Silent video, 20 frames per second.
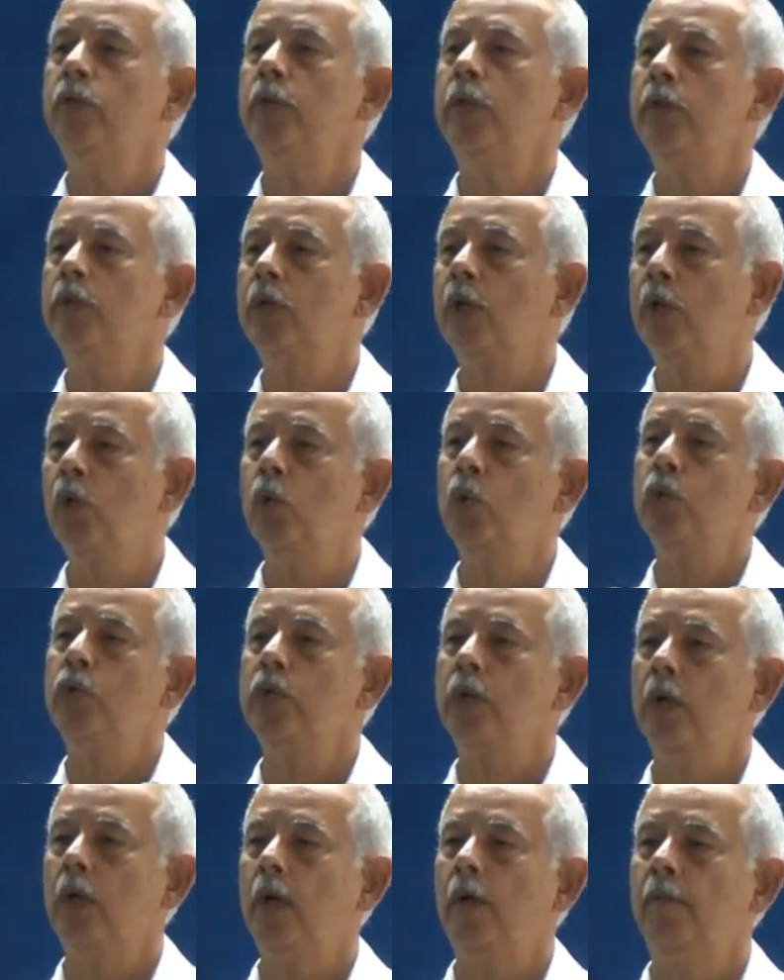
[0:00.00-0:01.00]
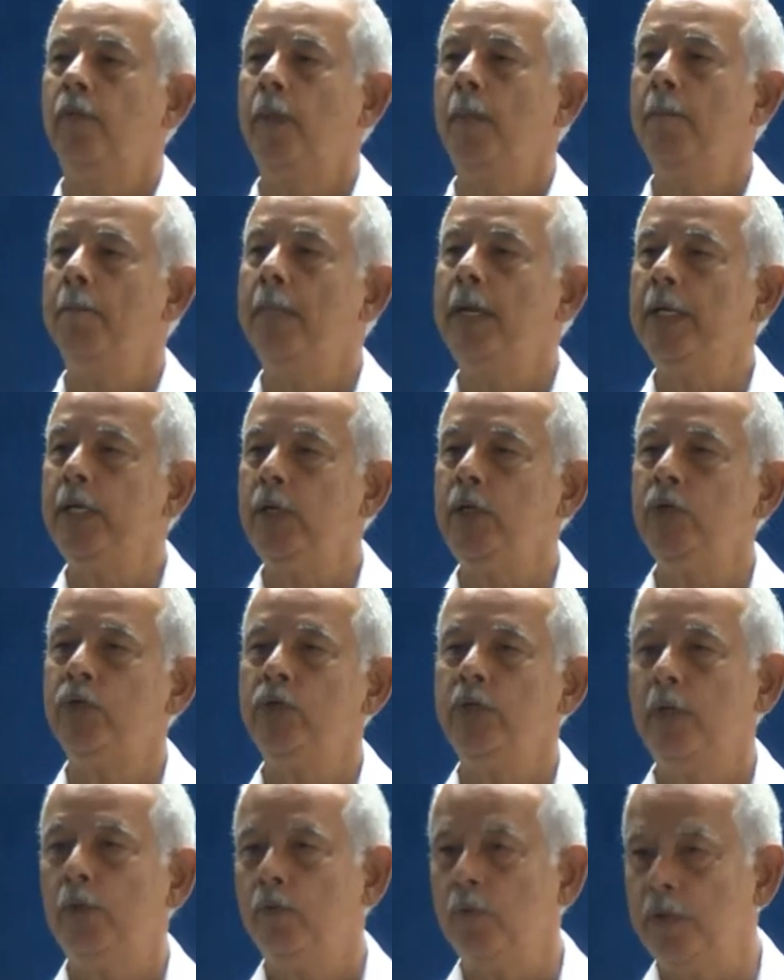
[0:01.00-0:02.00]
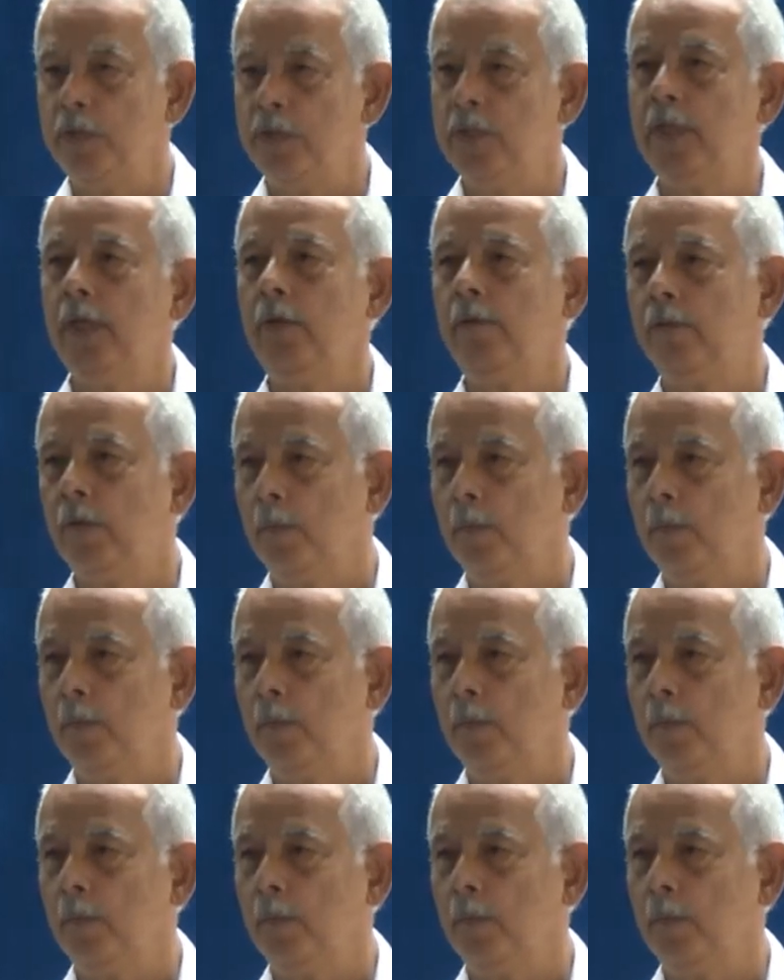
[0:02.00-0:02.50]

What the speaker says: disclosure of the monies they receive